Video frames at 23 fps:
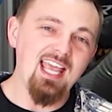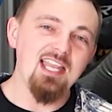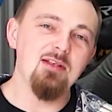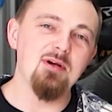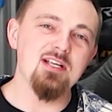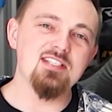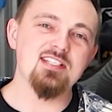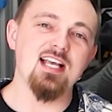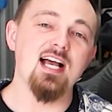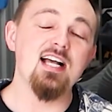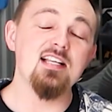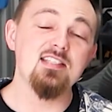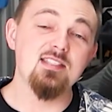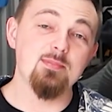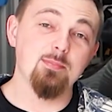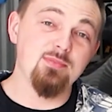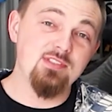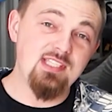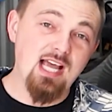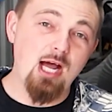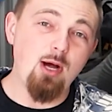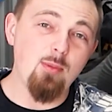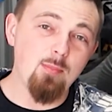anyways, guys,
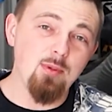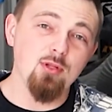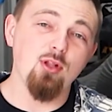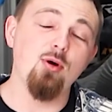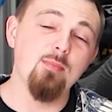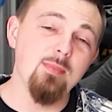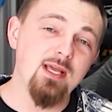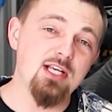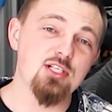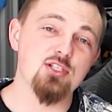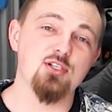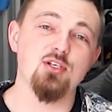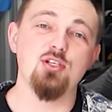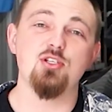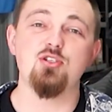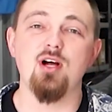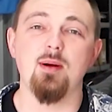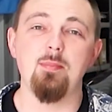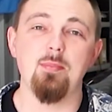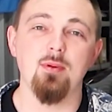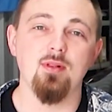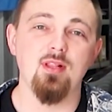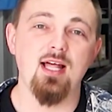down below, make sure you
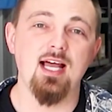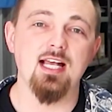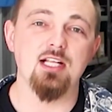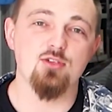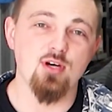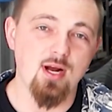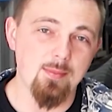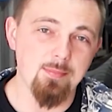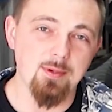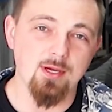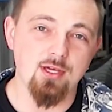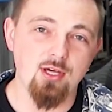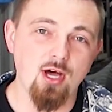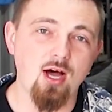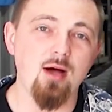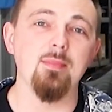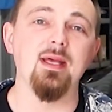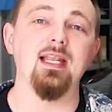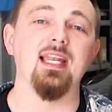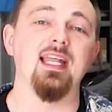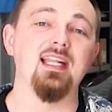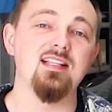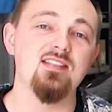drop a like, drop a
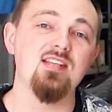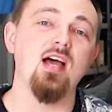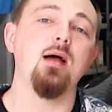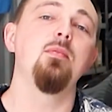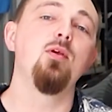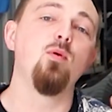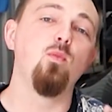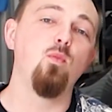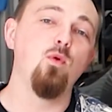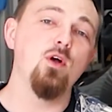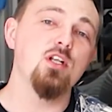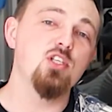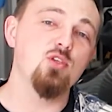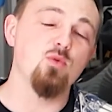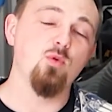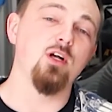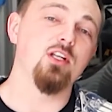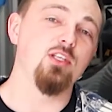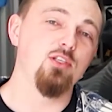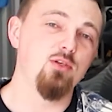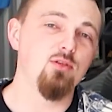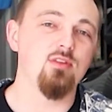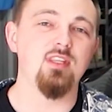comment, and tell me which
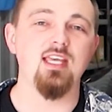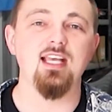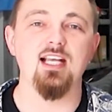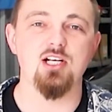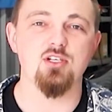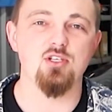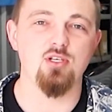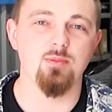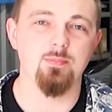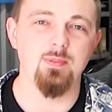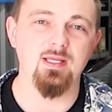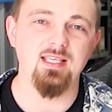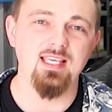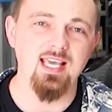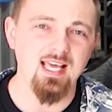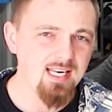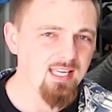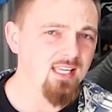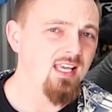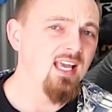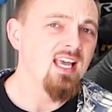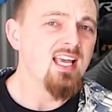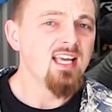one you think I should be
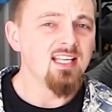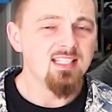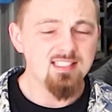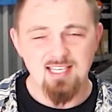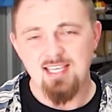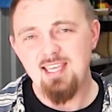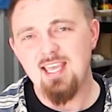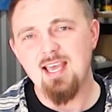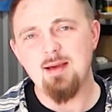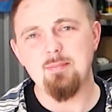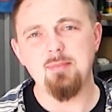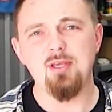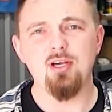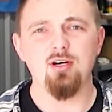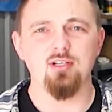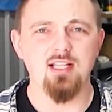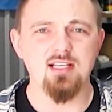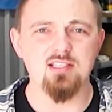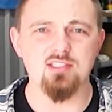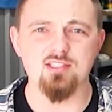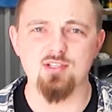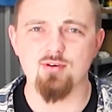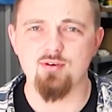getting. DM me
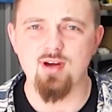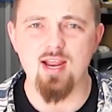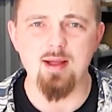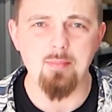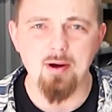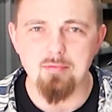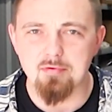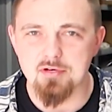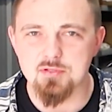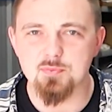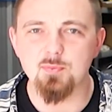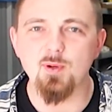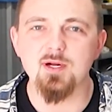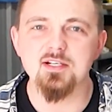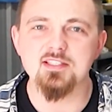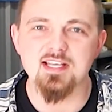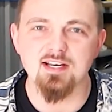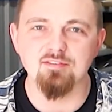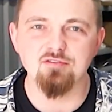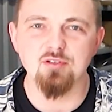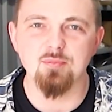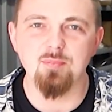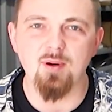on Instagram. I respond
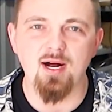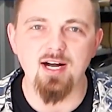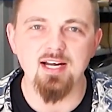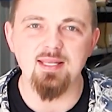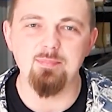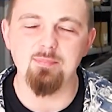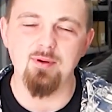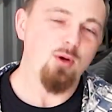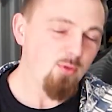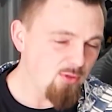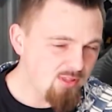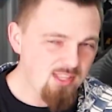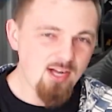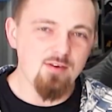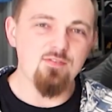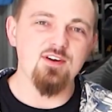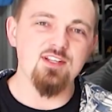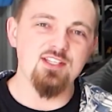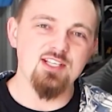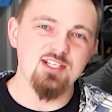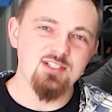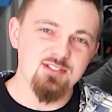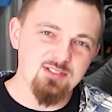to everybody. But without
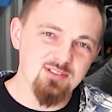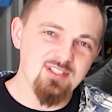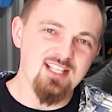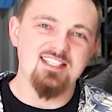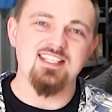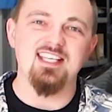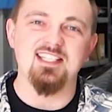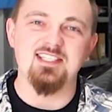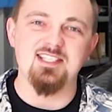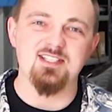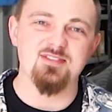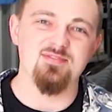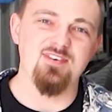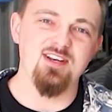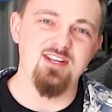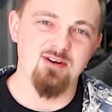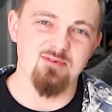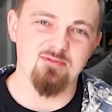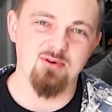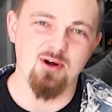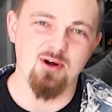further ado, let's get this video